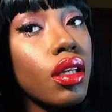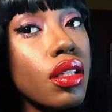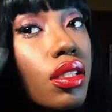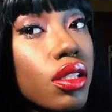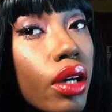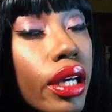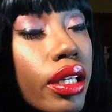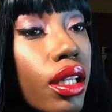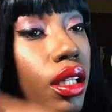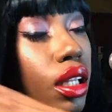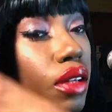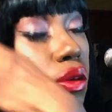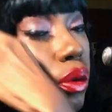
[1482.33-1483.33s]
So I get a lot
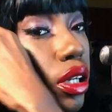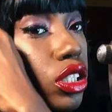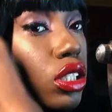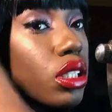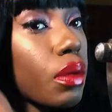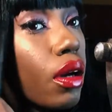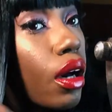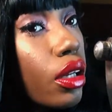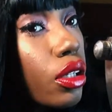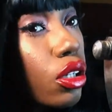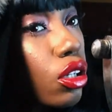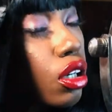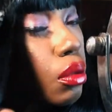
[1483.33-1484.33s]
of questions about how to
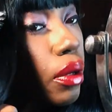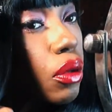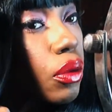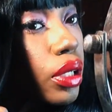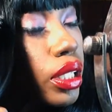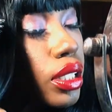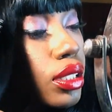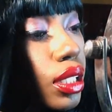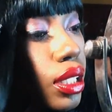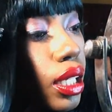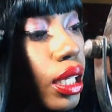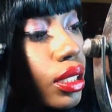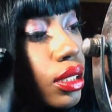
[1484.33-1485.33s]
curl my wigs.
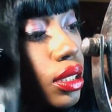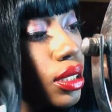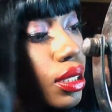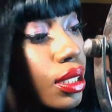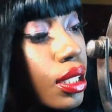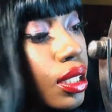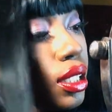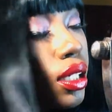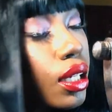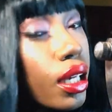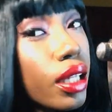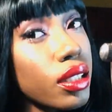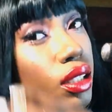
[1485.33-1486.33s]
Again,
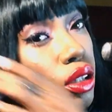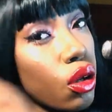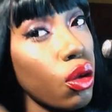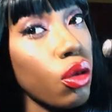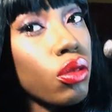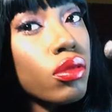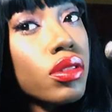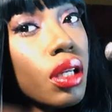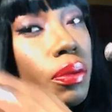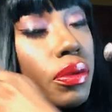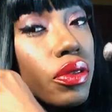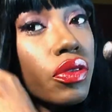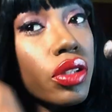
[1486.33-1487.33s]
I need a whole
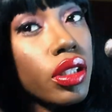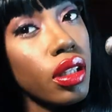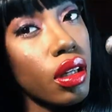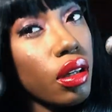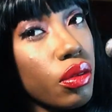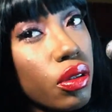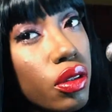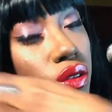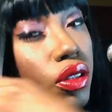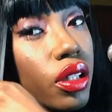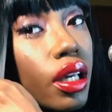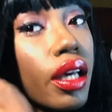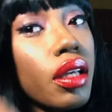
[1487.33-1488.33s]
separate video for
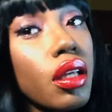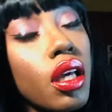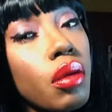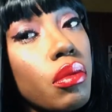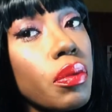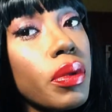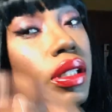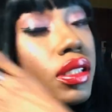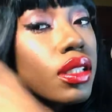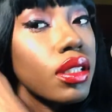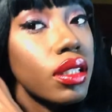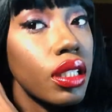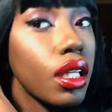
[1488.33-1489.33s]
that. But
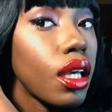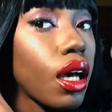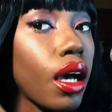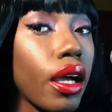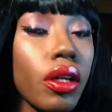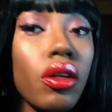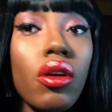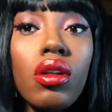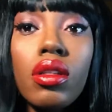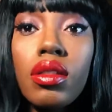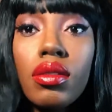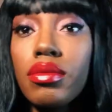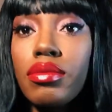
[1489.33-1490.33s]
basically, I curl it
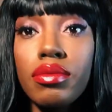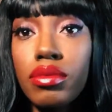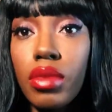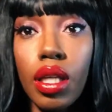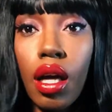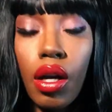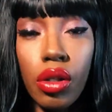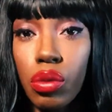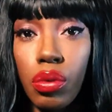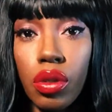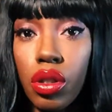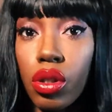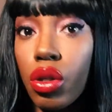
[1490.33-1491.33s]
like how you
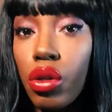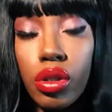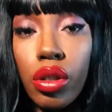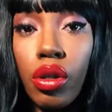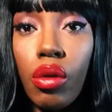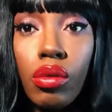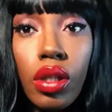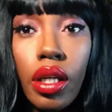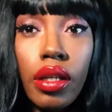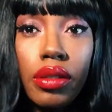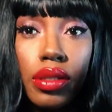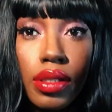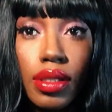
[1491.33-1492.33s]
would curl your own hair,
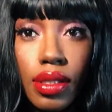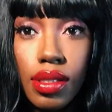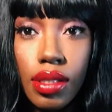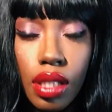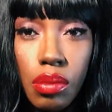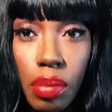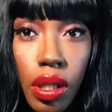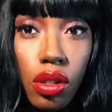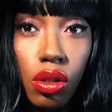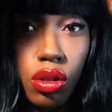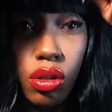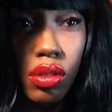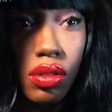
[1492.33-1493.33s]
just in pin
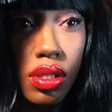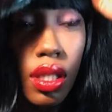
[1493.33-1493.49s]
curls.